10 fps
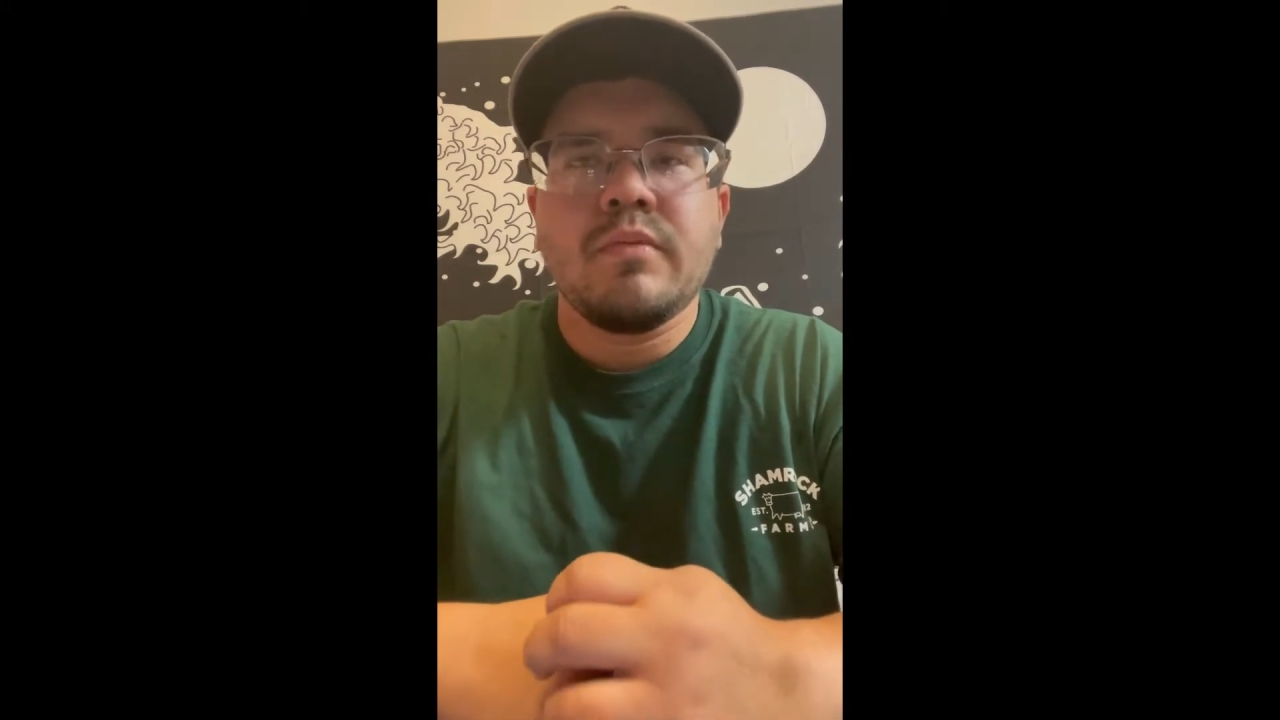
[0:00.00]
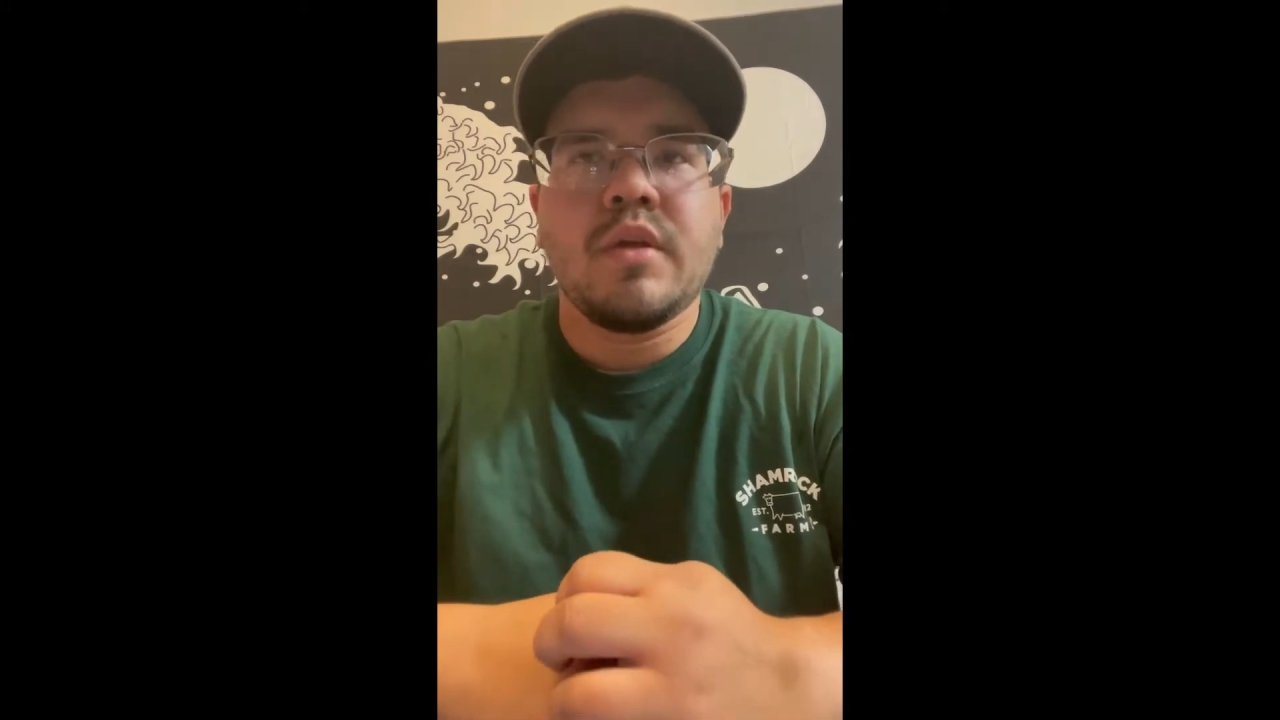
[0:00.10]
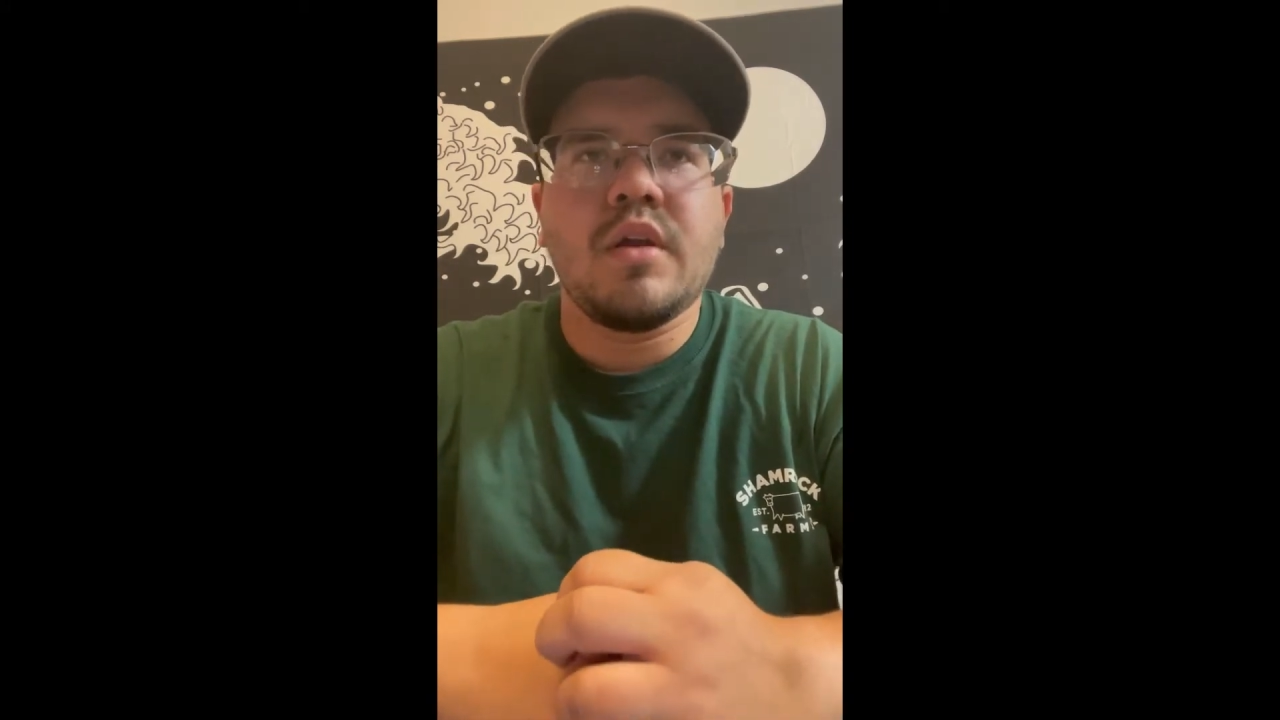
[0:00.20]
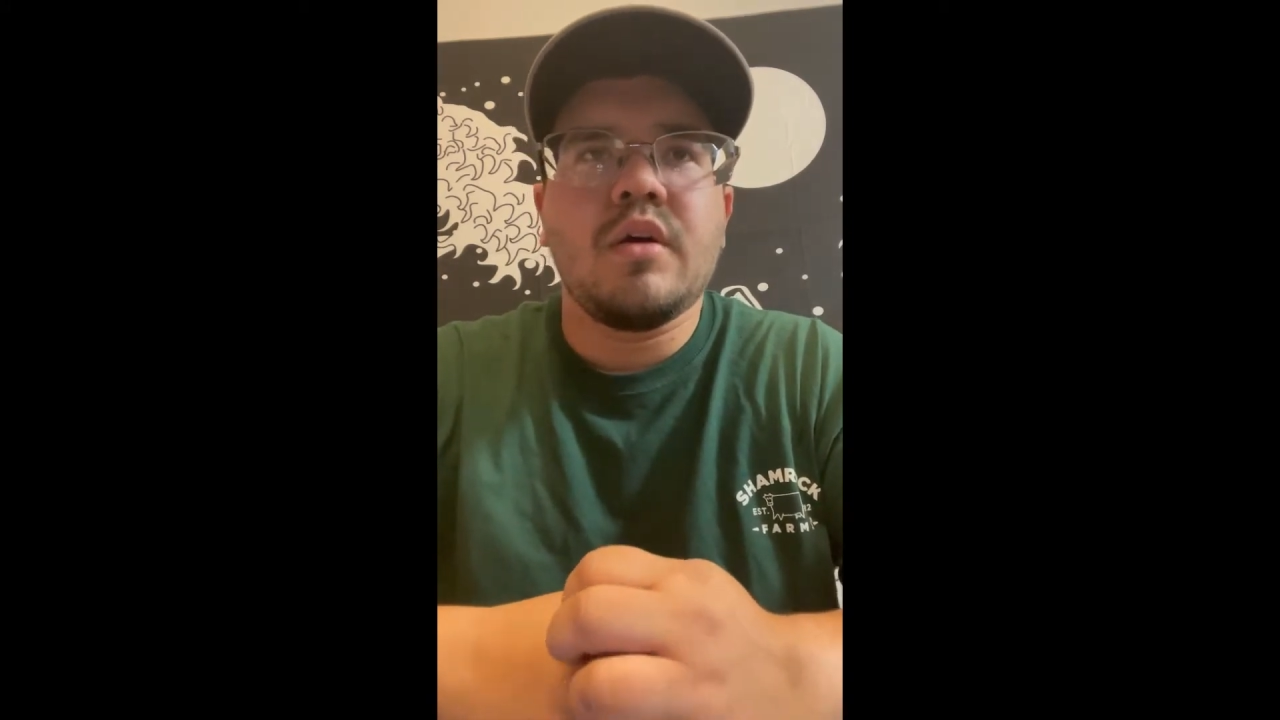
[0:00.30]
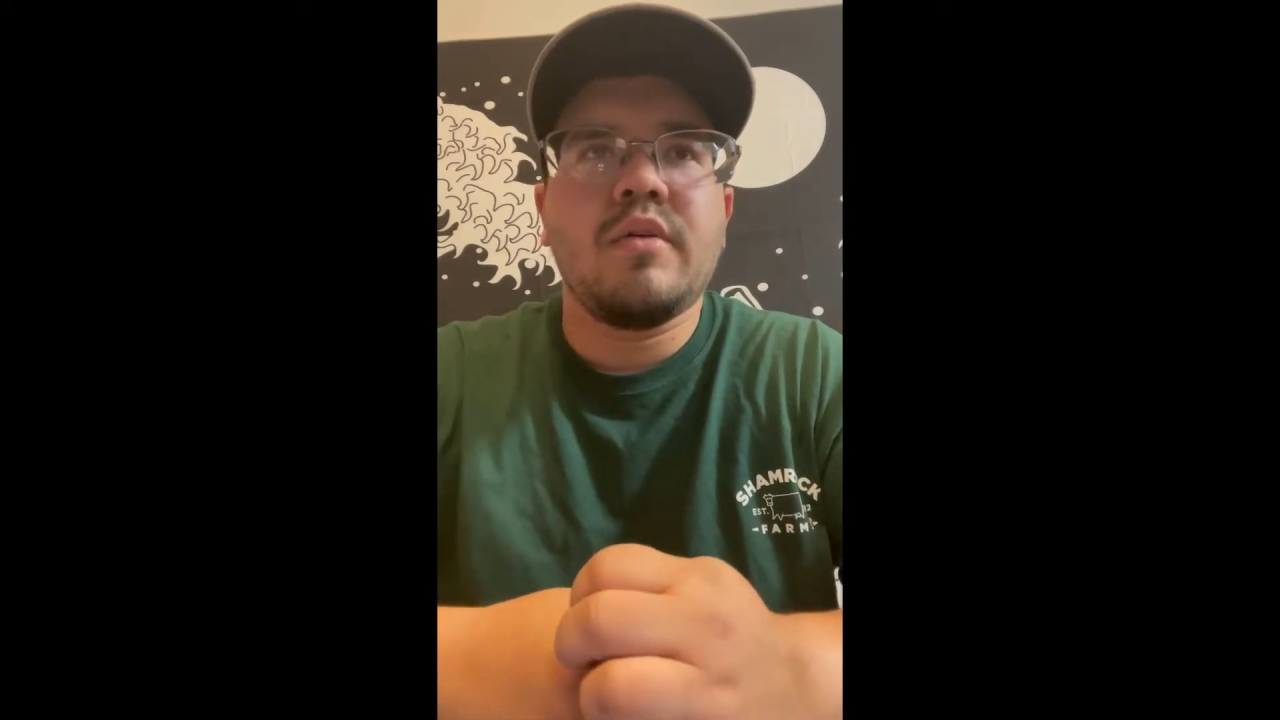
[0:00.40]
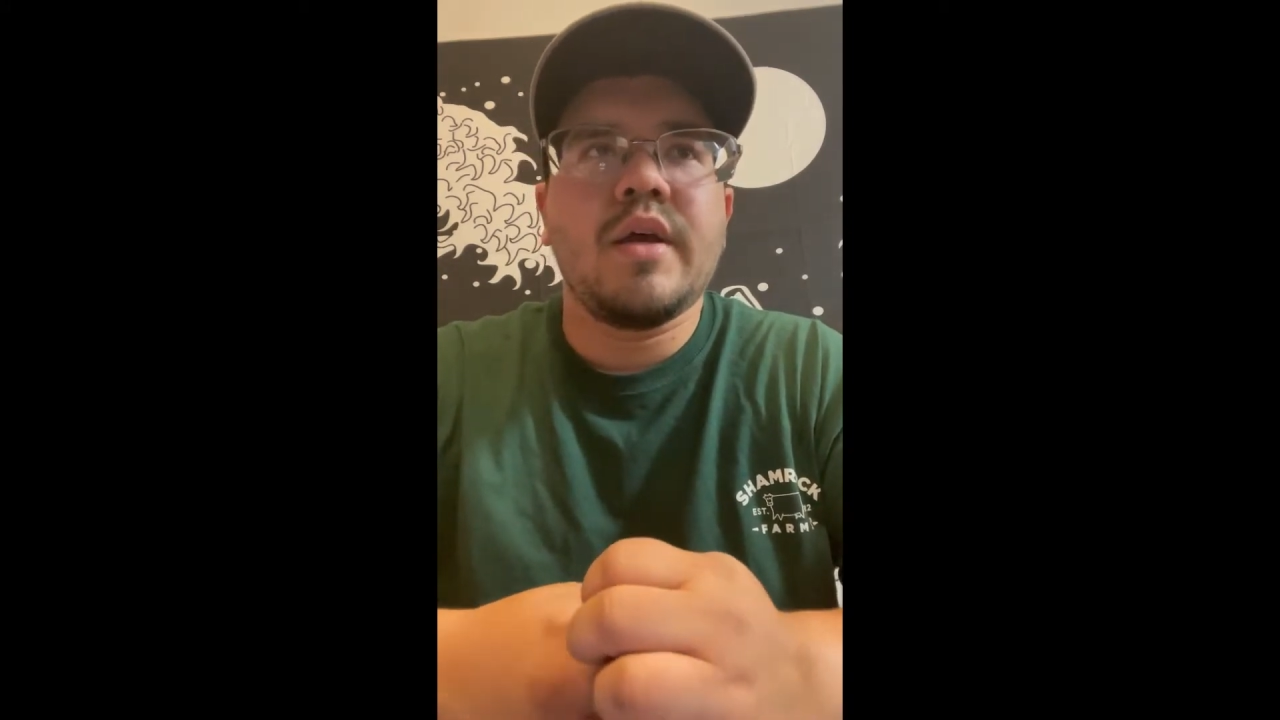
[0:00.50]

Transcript: you know,